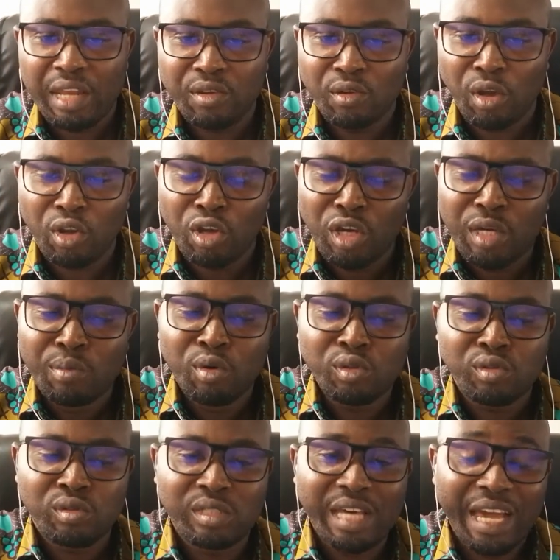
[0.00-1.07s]
you are not able
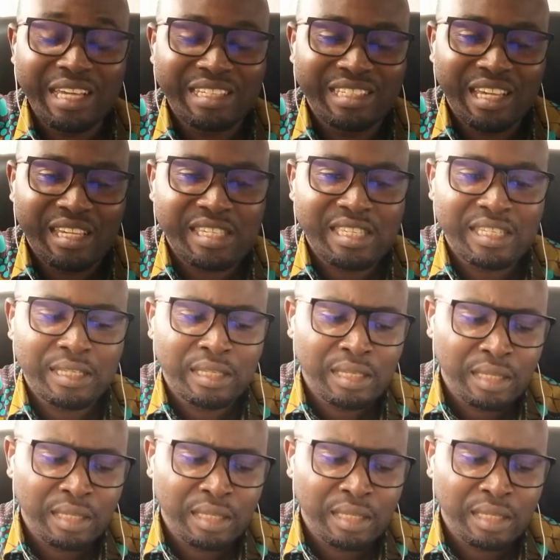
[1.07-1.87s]
to digest